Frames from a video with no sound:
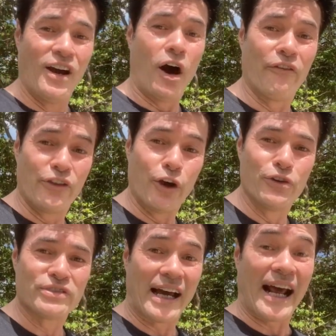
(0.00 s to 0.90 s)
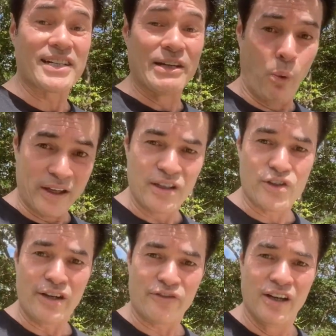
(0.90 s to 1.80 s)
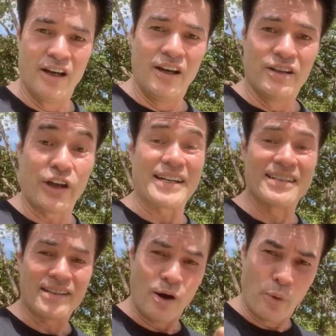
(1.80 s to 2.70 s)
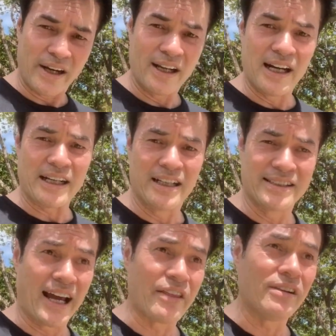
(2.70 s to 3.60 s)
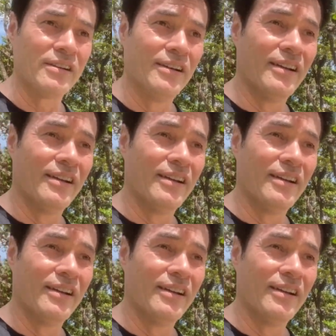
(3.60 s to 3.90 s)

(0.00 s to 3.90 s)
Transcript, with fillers: of those that actually want to shift to actually start working collectively together.